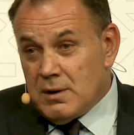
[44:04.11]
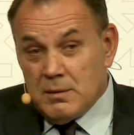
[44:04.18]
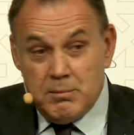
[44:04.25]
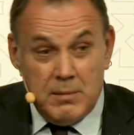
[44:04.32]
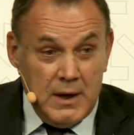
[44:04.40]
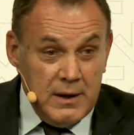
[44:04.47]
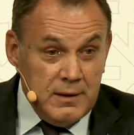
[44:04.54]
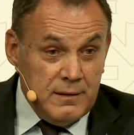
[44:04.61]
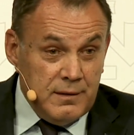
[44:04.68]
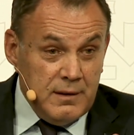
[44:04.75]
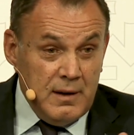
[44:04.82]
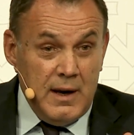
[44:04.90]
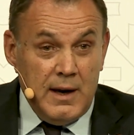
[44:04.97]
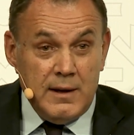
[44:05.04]
It might
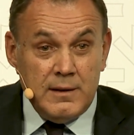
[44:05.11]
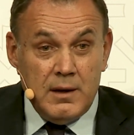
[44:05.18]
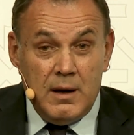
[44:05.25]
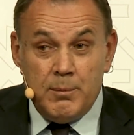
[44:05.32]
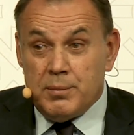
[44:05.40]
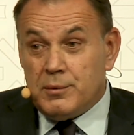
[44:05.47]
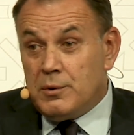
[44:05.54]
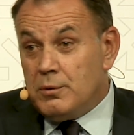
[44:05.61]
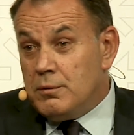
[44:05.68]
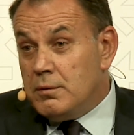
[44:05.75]
add up to